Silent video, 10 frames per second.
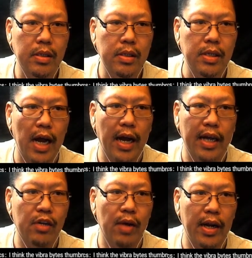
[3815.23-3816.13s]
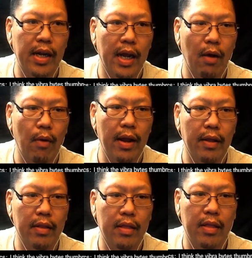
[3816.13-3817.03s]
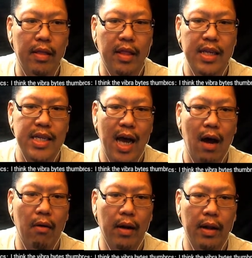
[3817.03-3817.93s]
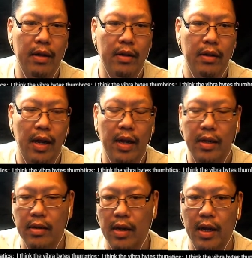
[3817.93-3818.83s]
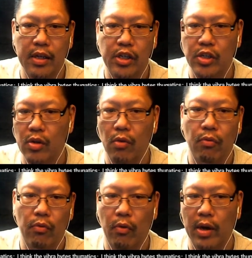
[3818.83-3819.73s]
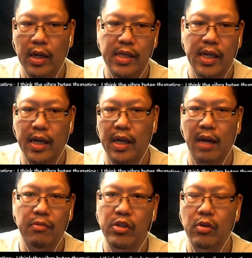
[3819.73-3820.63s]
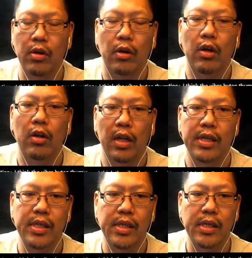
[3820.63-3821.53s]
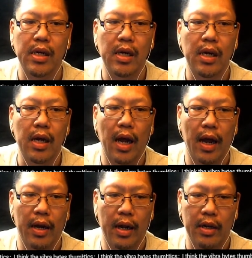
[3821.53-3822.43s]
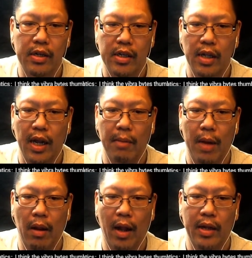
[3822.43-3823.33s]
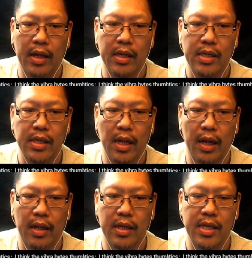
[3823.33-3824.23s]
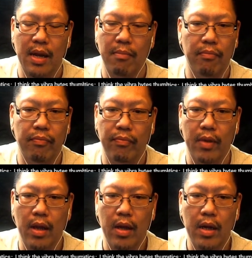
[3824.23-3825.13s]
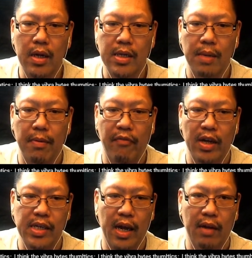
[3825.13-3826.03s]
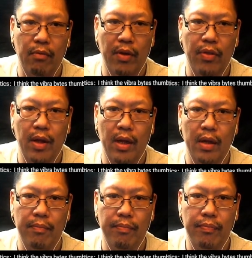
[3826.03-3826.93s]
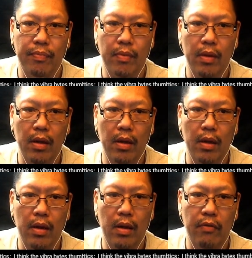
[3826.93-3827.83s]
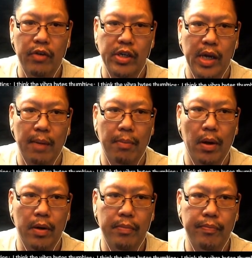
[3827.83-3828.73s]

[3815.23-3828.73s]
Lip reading: Yeah, again, try to take away this out and show one list at a time. Show your good lists and lay them out like this. Like the same advice I had with Fish Tank Barn.